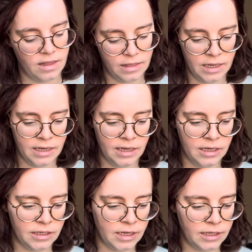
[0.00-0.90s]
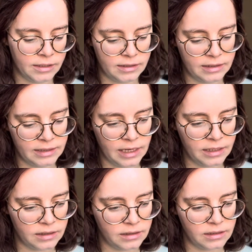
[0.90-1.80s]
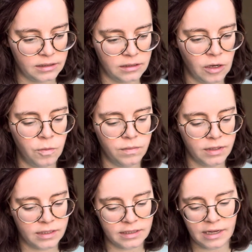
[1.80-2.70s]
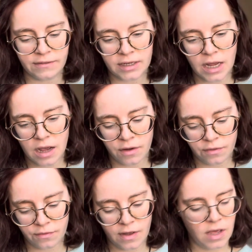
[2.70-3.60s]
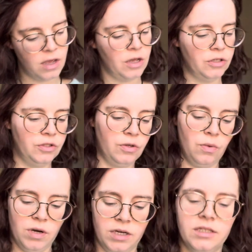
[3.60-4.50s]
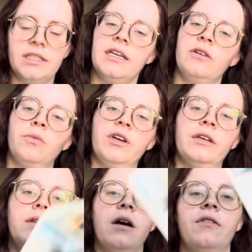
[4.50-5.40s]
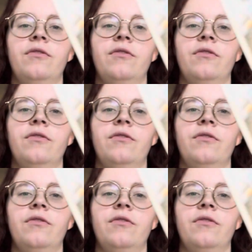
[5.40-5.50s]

The Seven of Swords and Wheel of